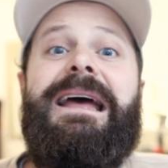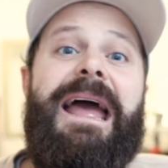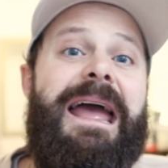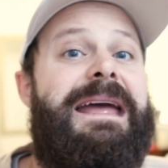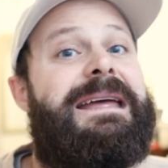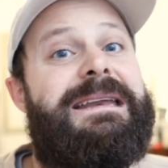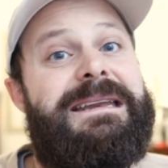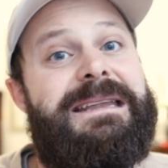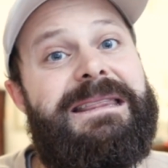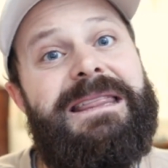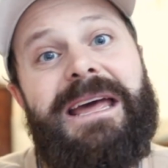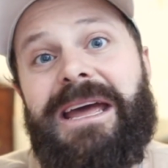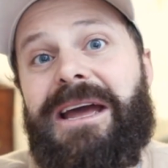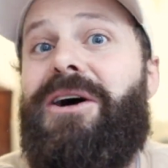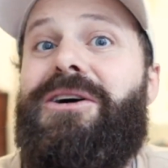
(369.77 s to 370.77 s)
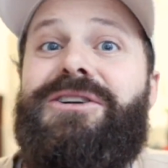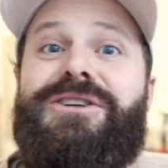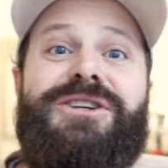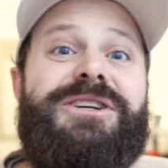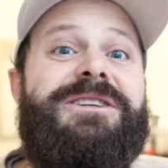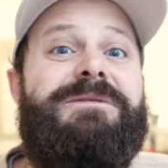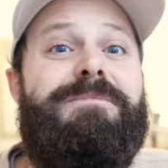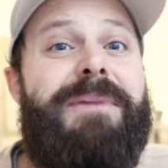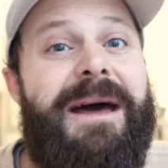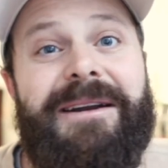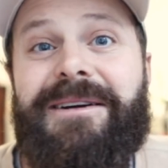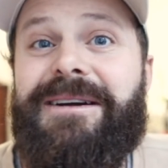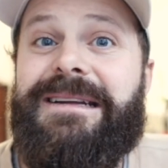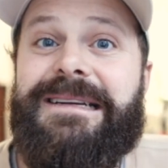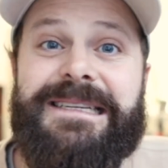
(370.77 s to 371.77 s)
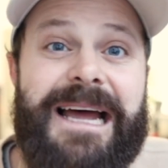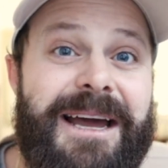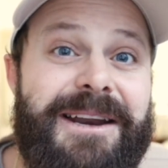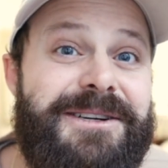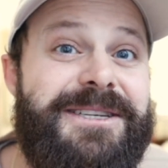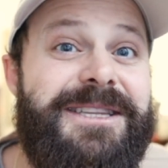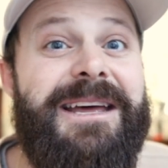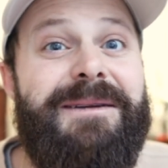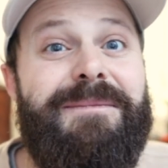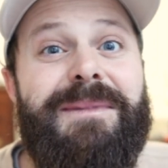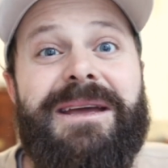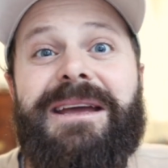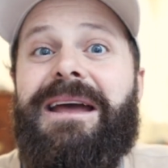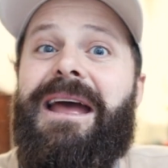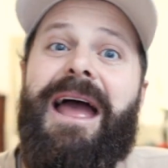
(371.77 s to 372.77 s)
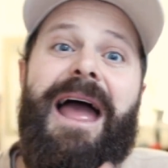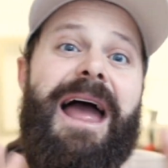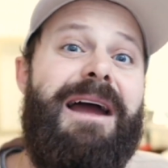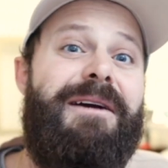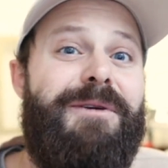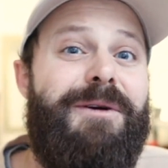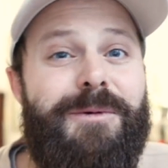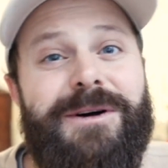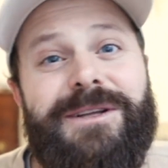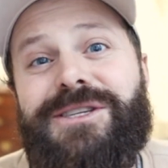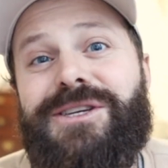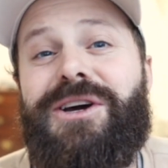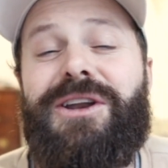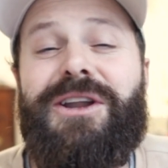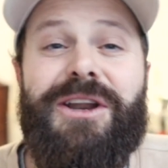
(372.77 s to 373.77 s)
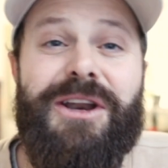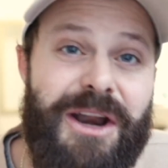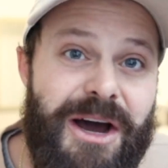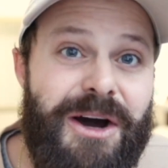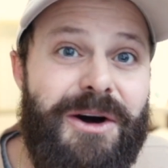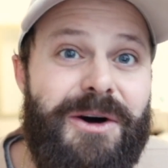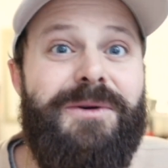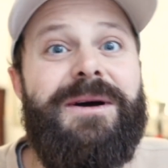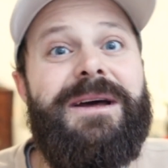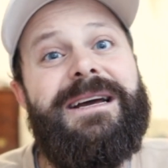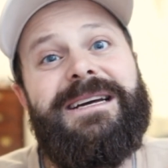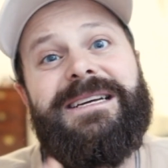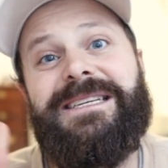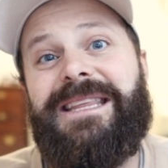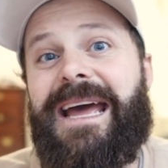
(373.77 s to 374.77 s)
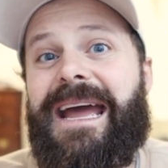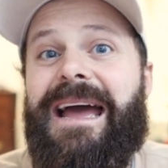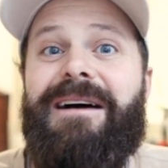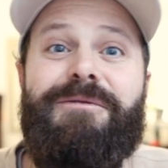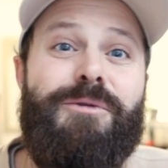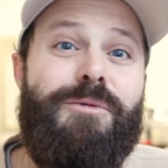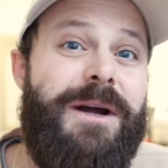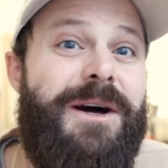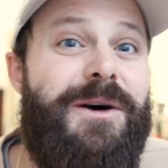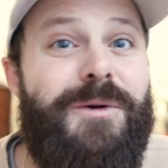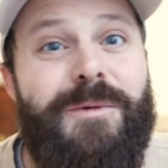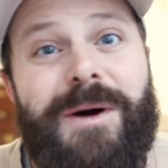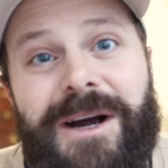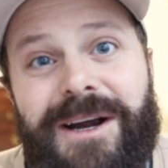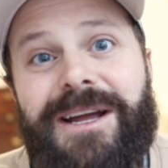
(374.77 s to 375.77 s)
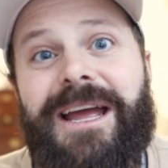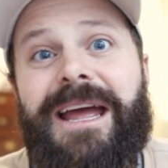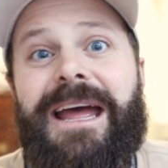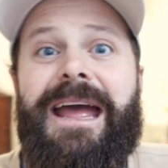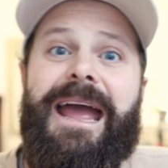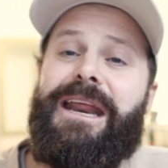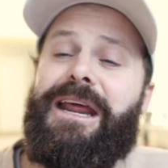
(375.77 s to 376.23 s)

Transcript: and they are just better designers than me. Everyone's gonna know because they have real work, and